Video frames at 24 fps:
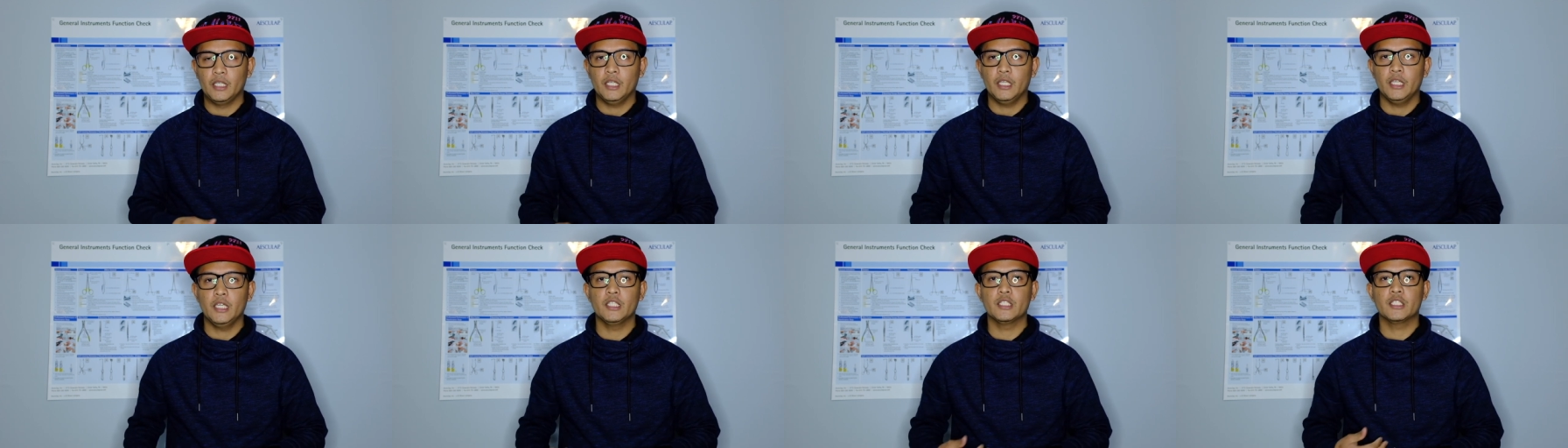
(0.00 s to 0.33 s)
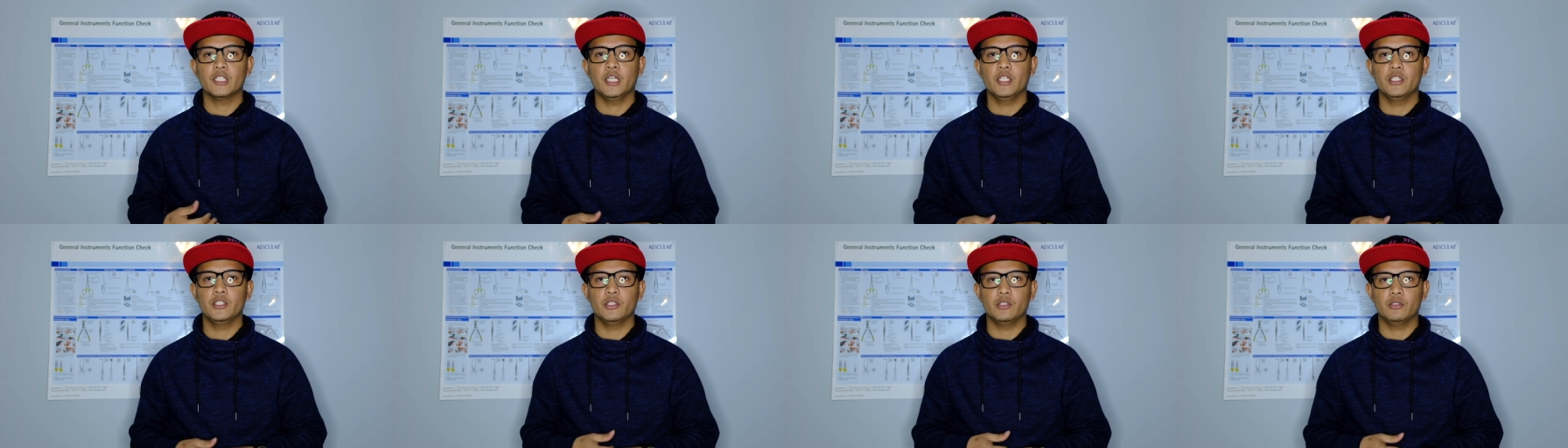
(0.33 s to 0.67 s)

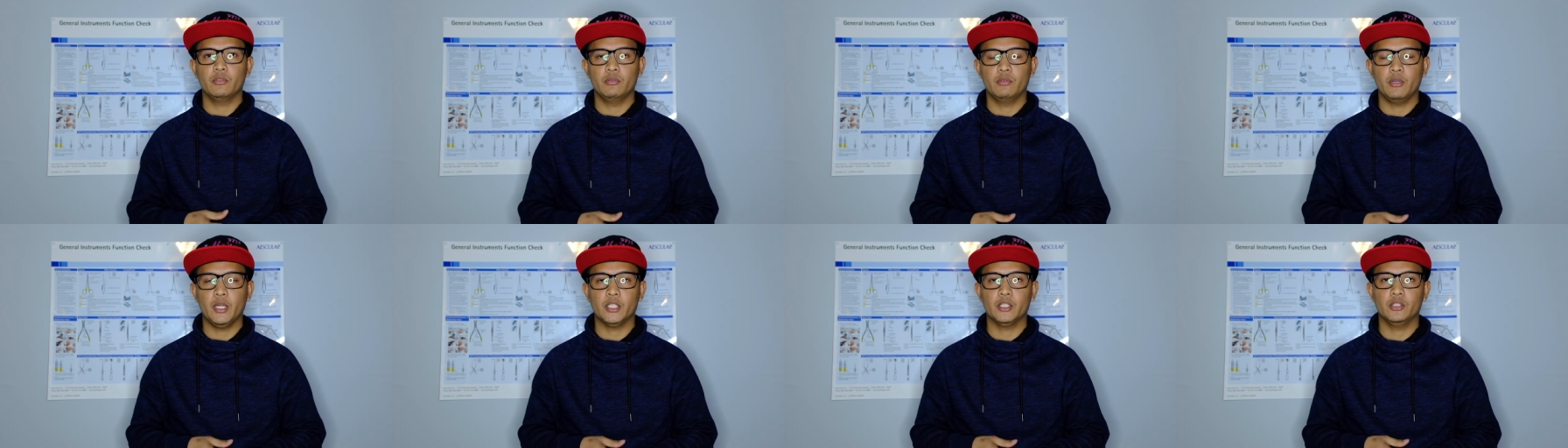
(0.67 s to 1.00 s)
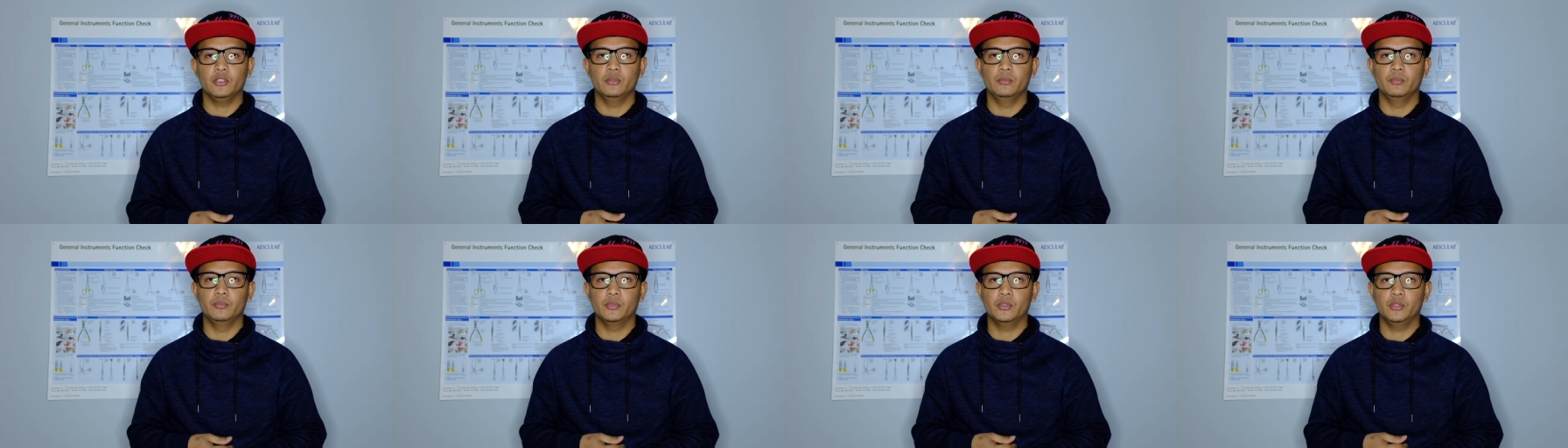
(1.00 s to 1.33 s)
inside your
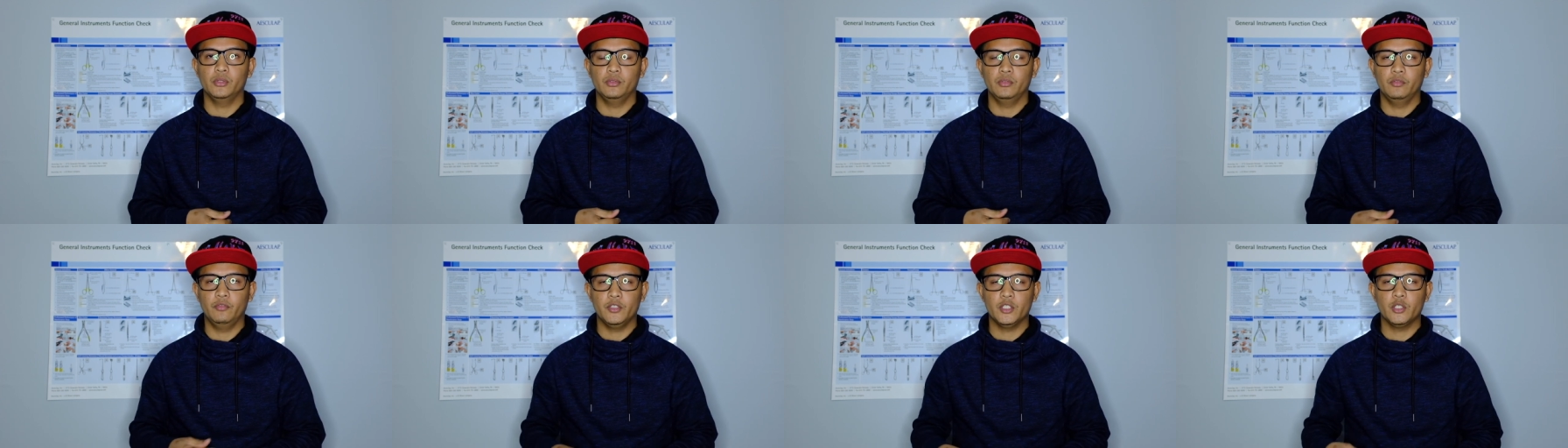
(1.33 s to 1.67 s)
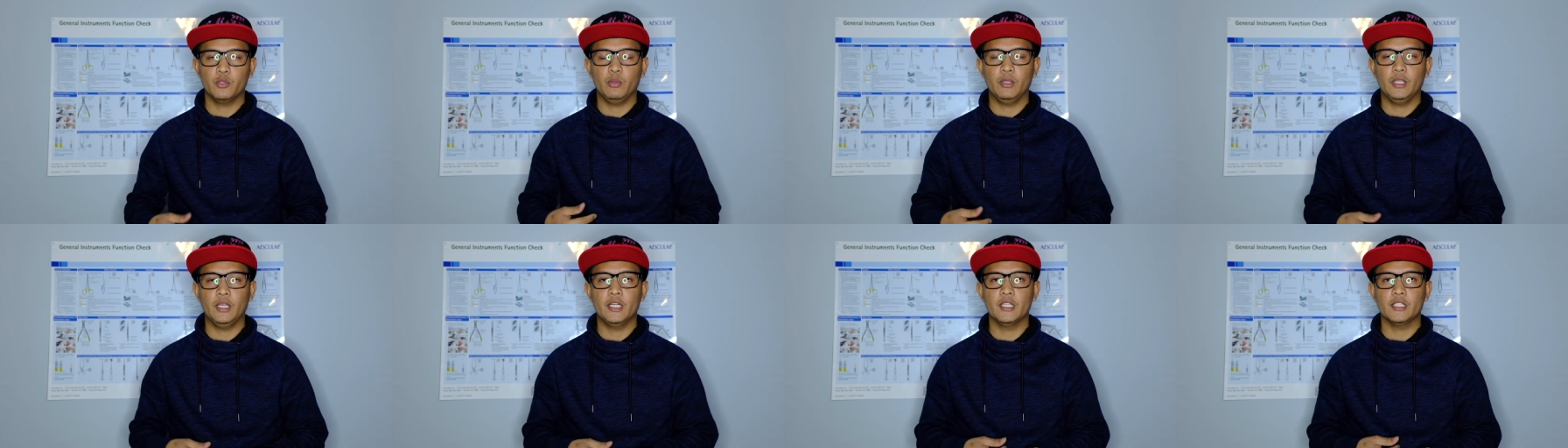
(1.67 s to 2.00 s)
rectum to
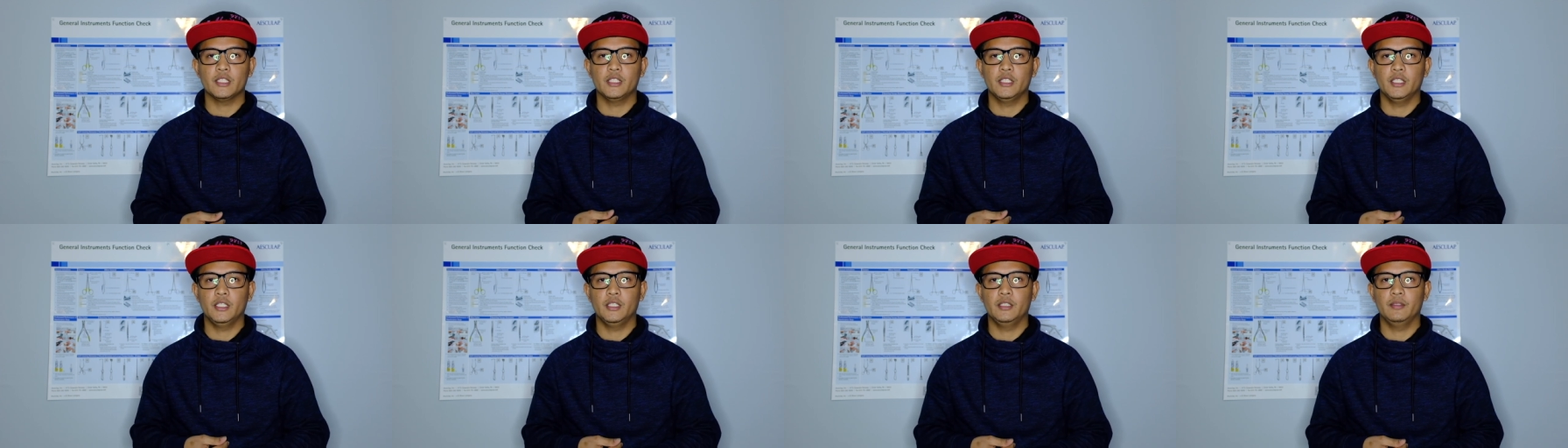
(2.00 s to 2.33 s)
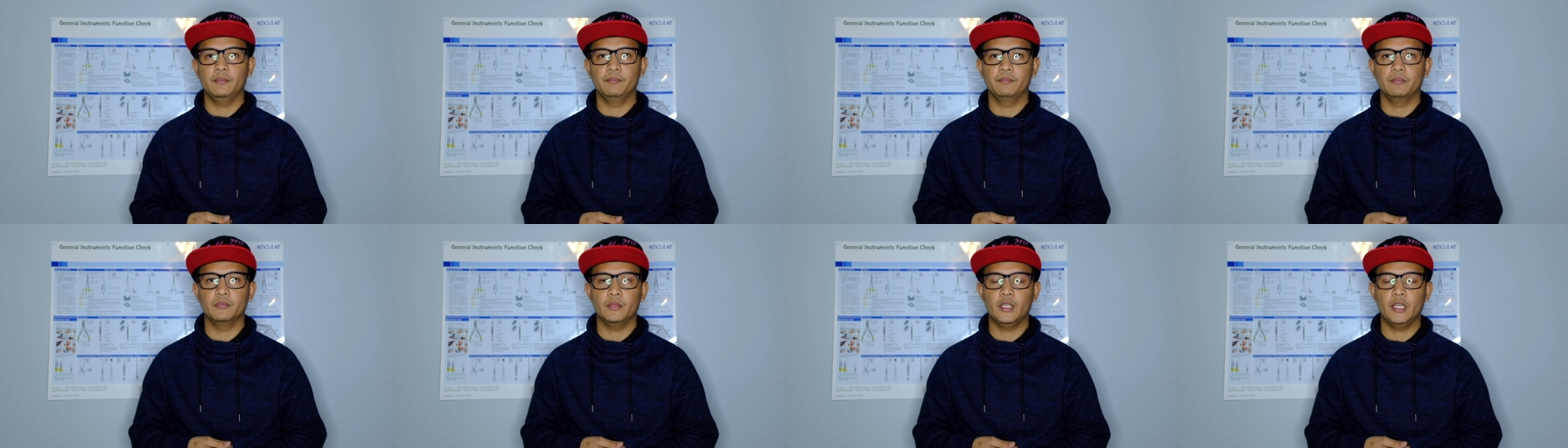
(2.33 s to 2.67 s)
visualize
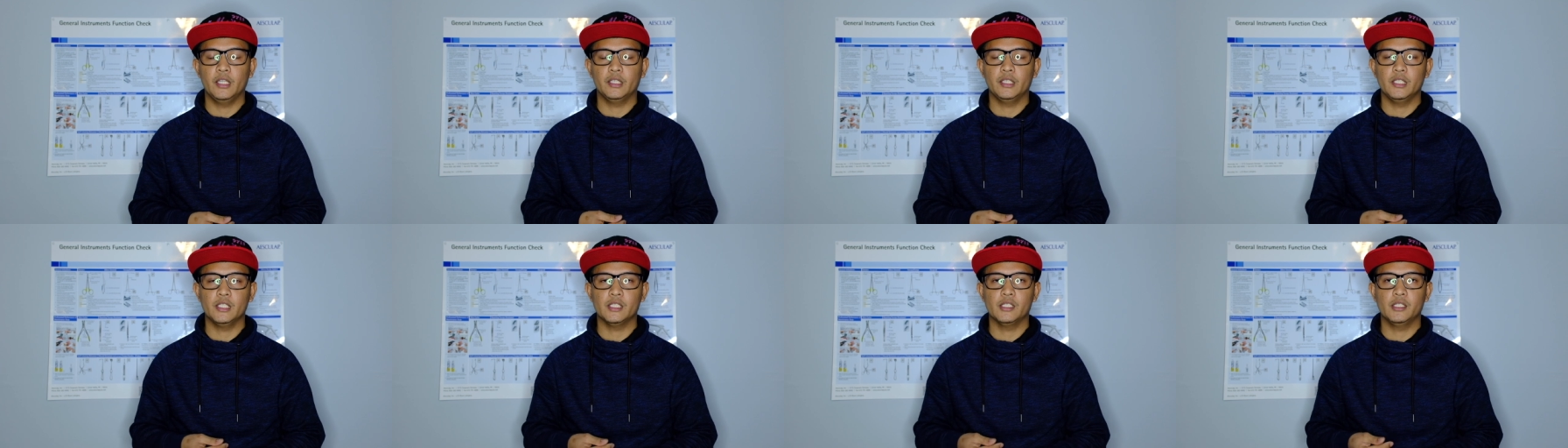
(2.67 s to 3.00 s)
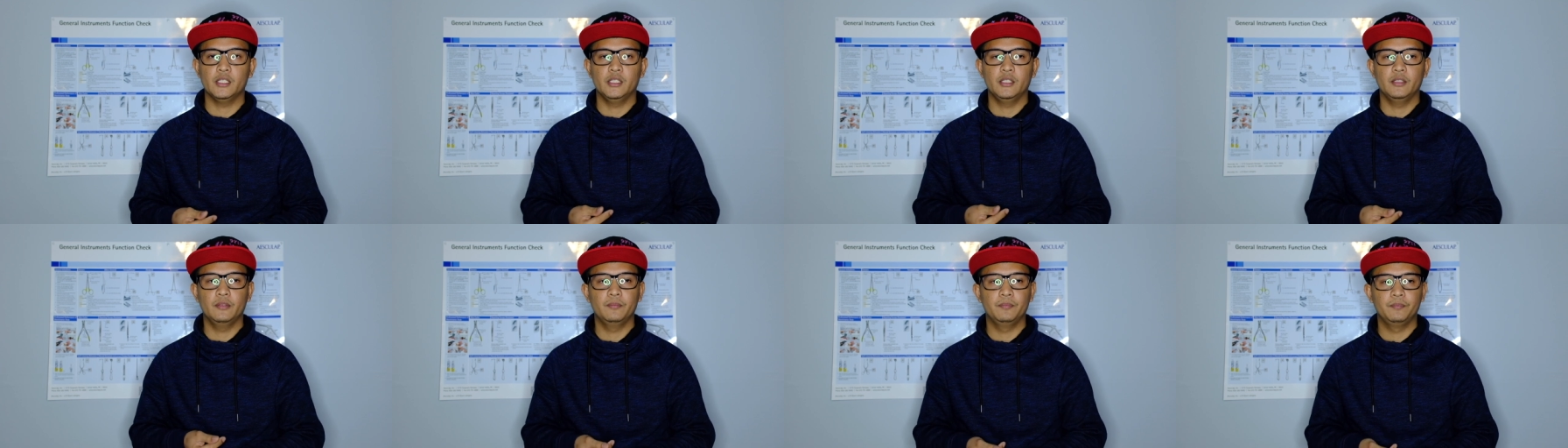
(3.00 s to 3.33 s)
the
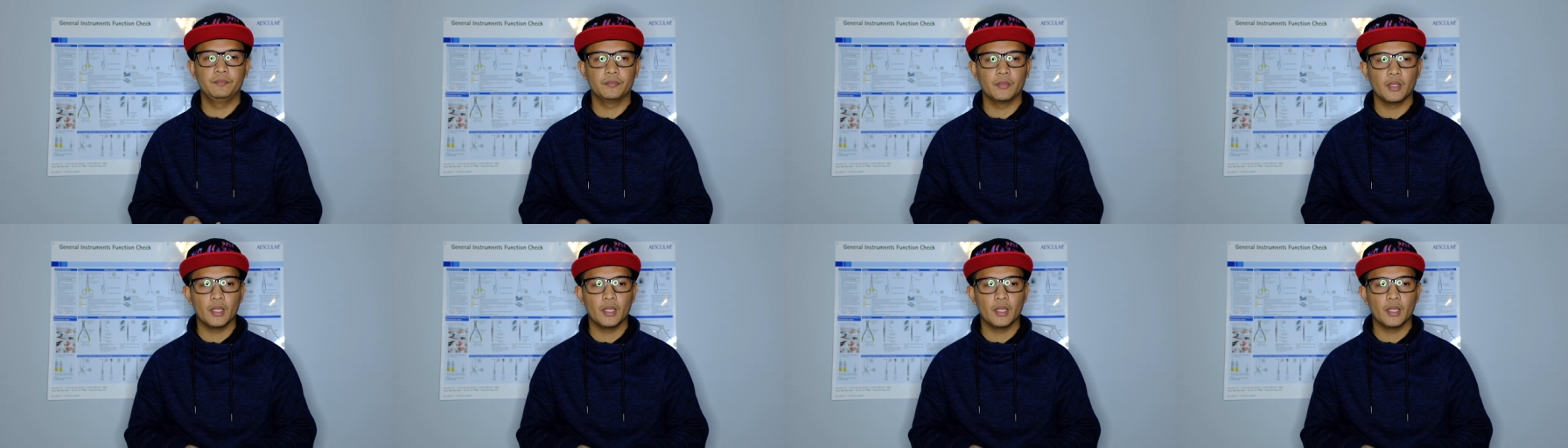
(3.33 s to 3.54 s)
intestine.